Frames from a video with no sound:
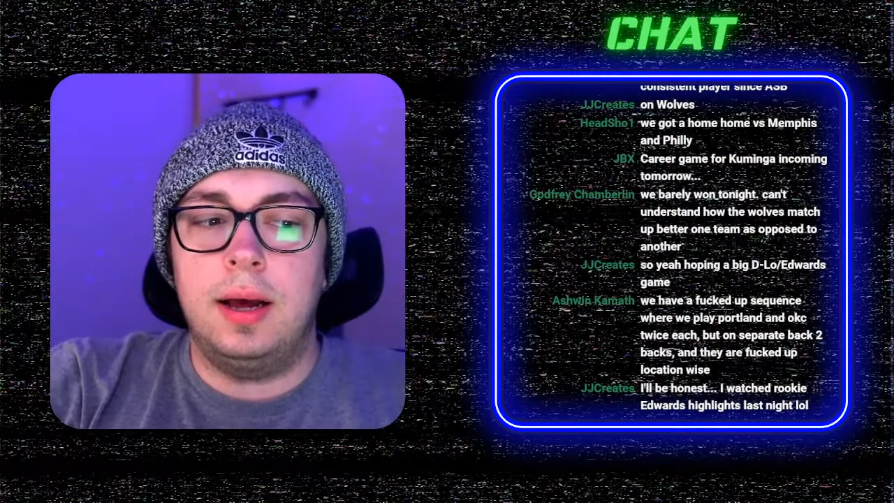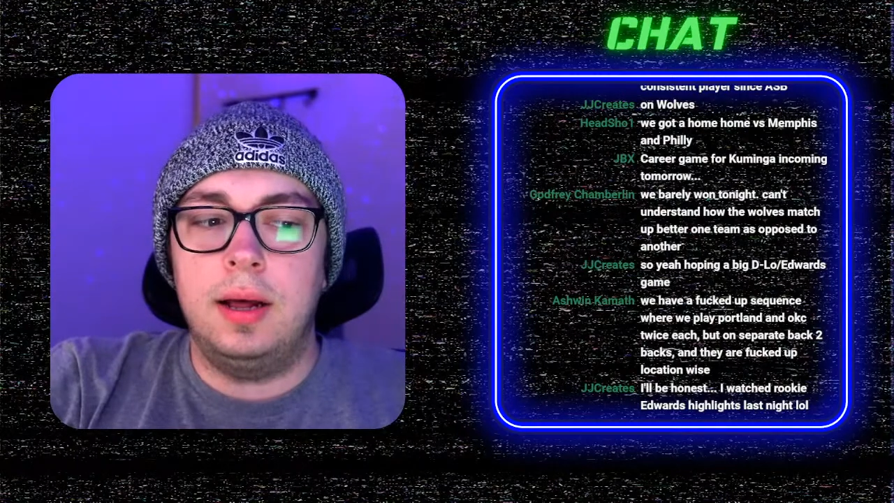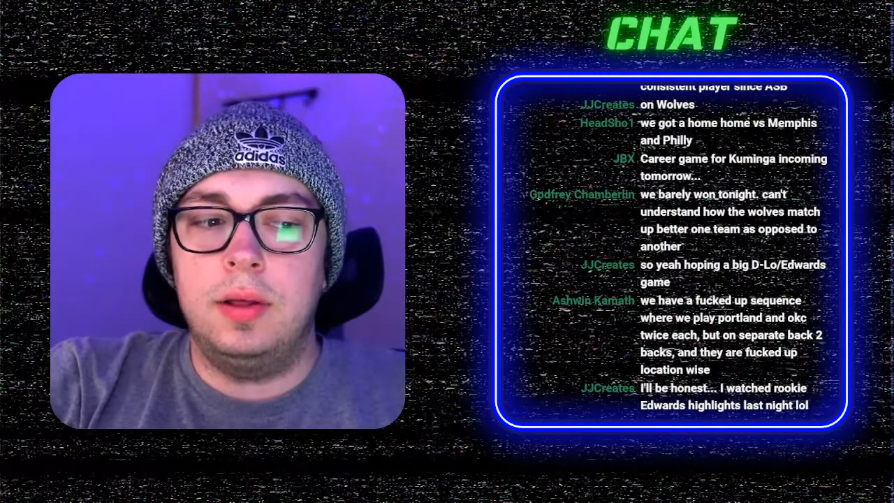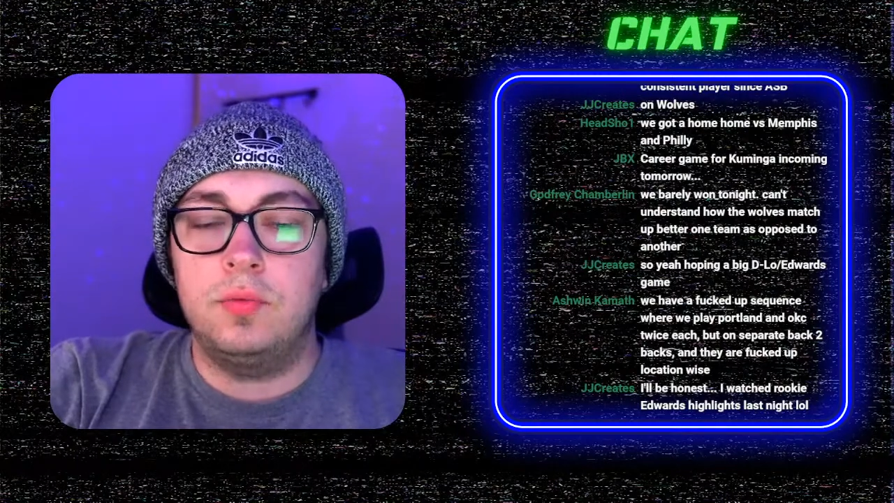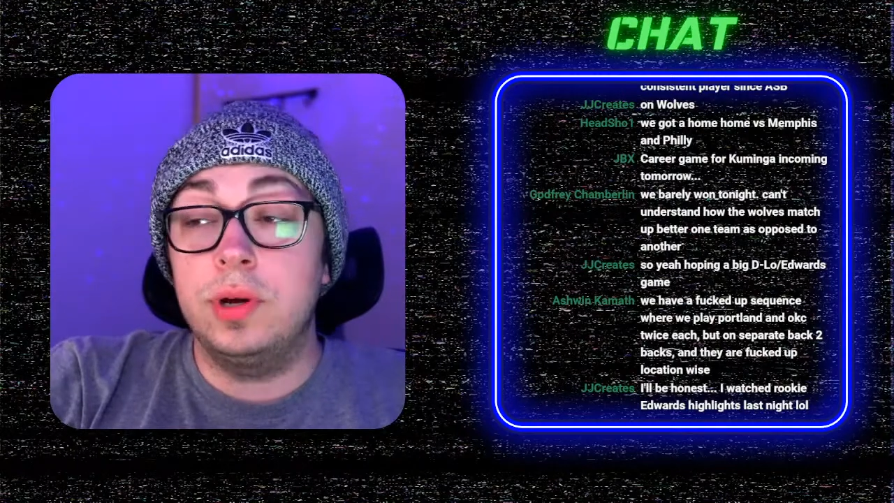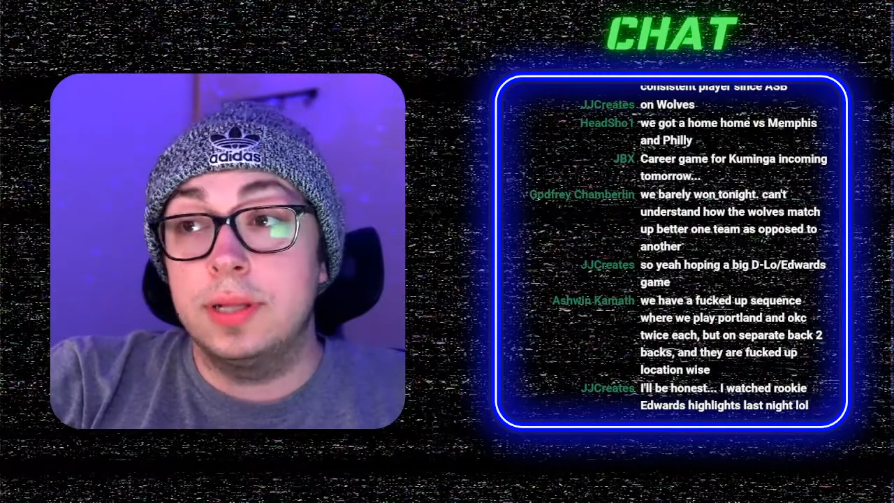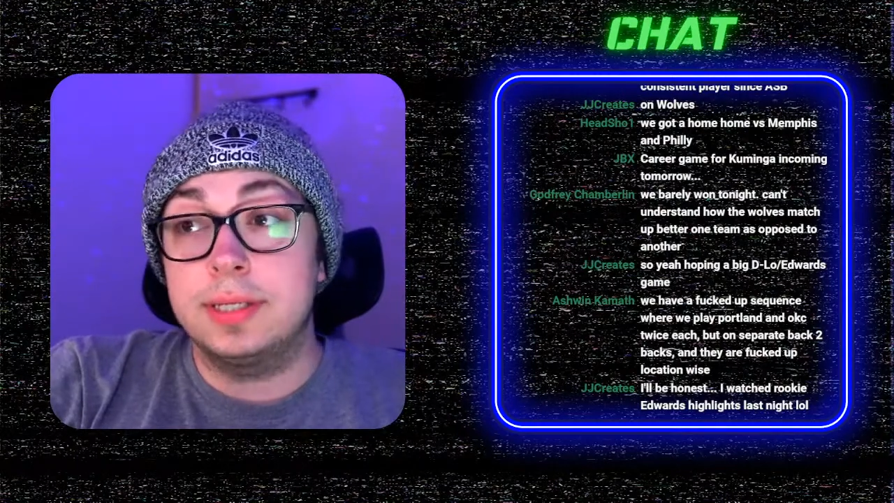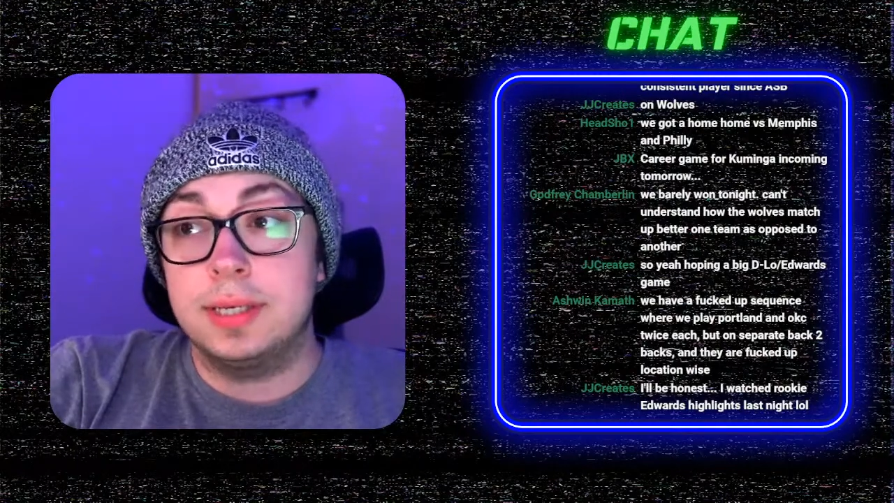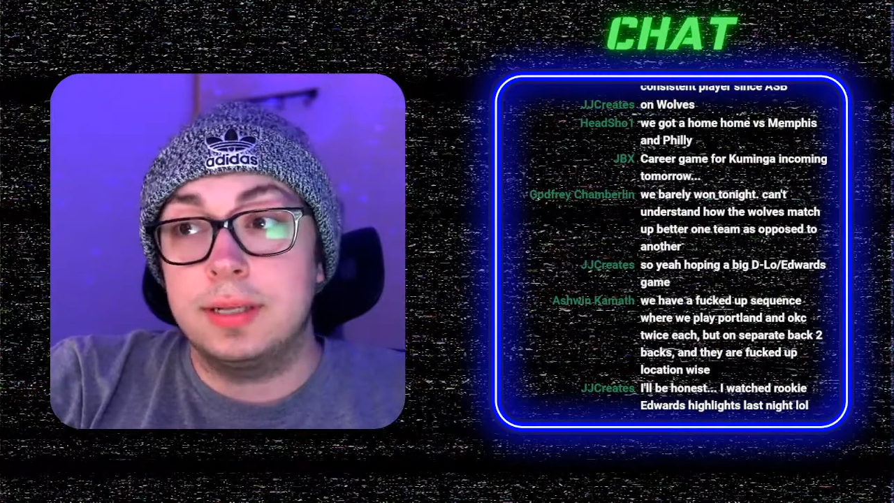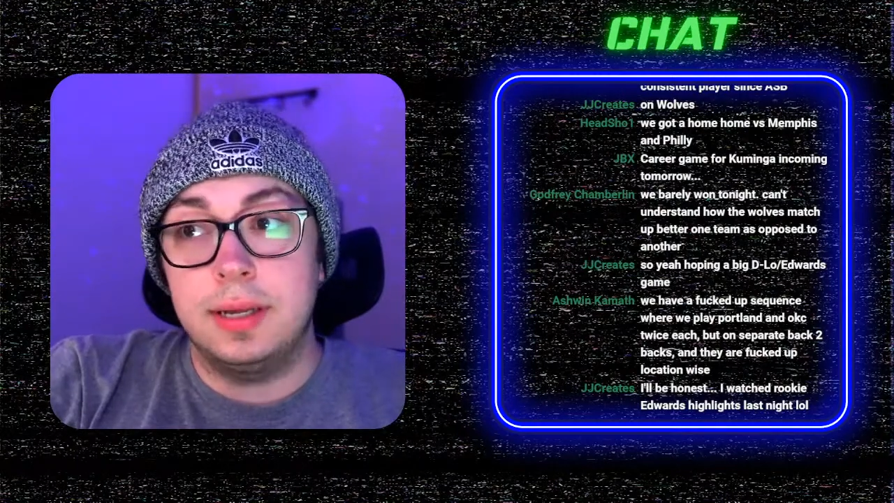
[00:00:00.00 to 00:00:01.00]

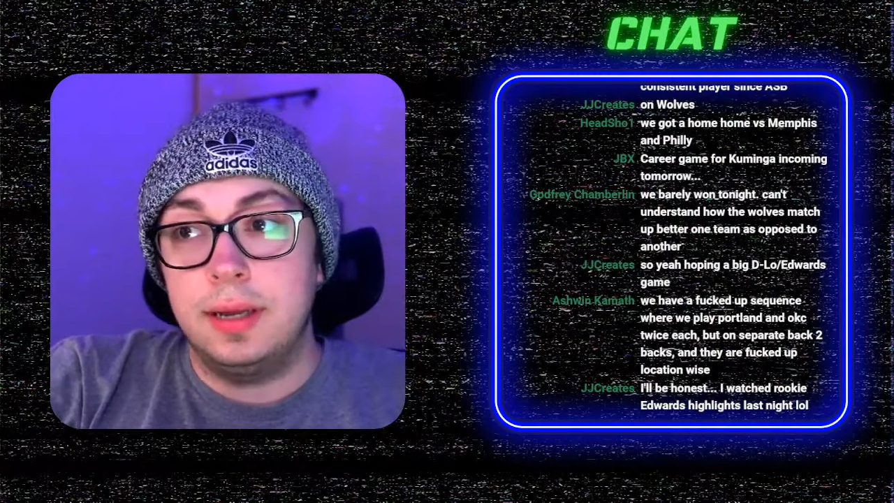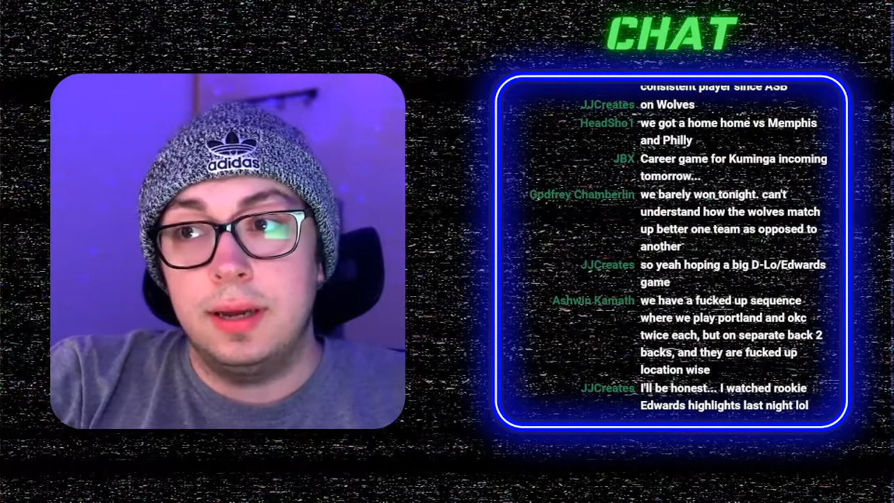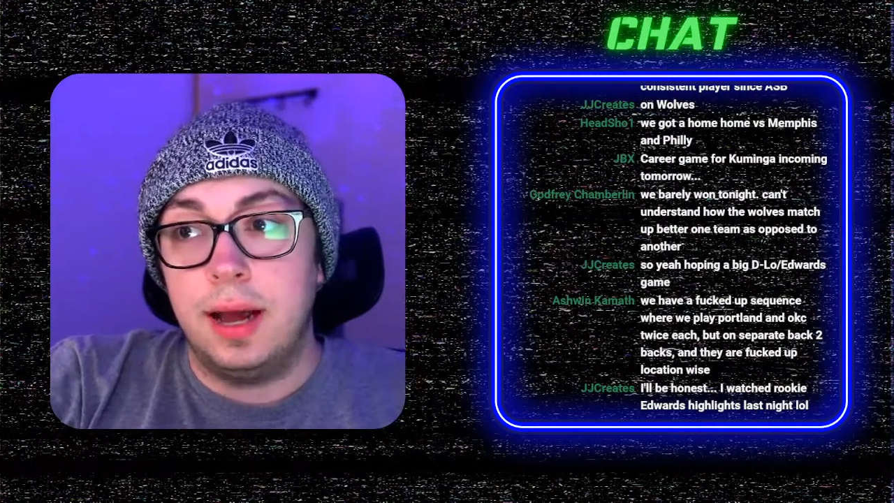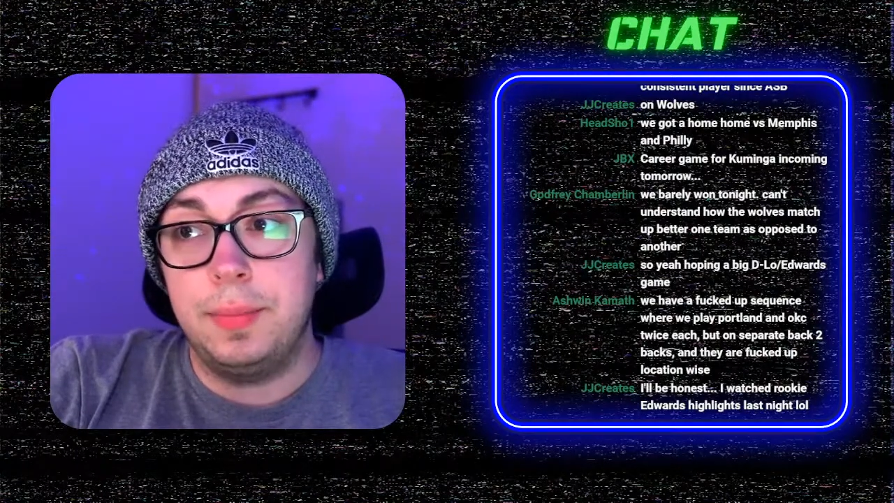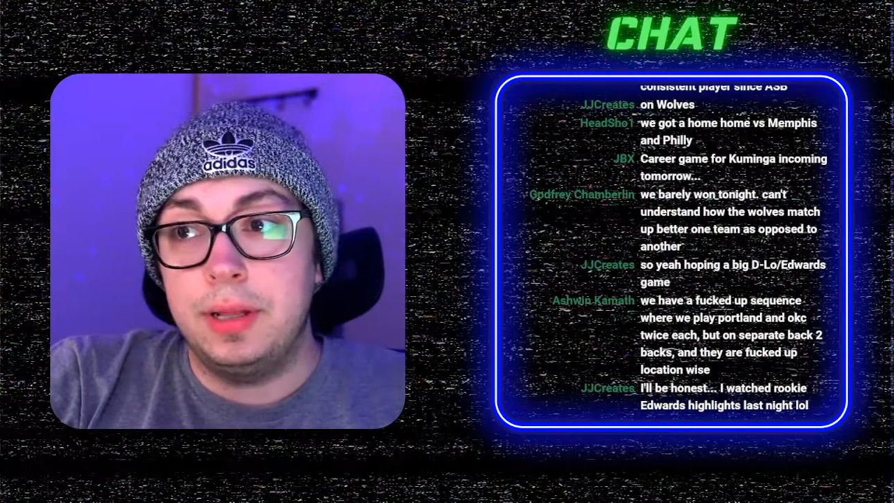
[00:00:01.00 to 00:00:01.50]
realistically, I mean,